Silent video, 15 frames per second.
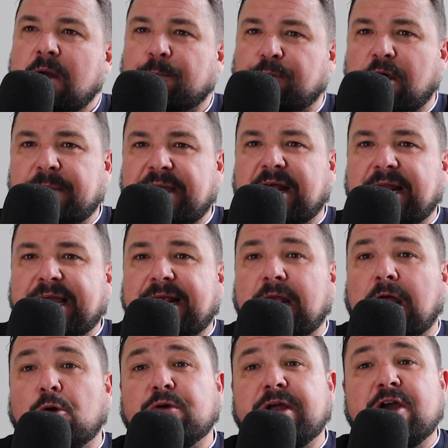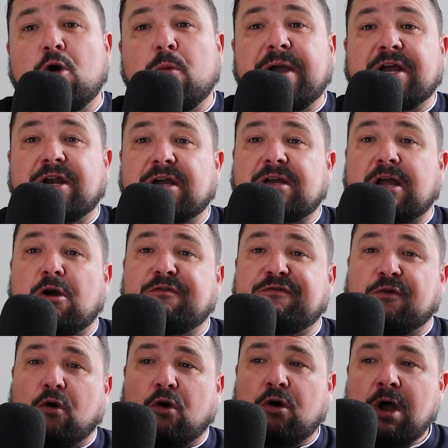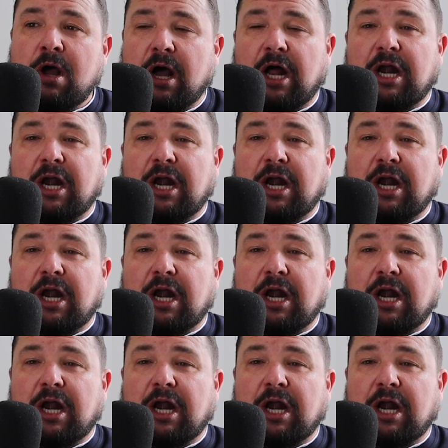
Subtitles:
Premier League loanee or we're going to go for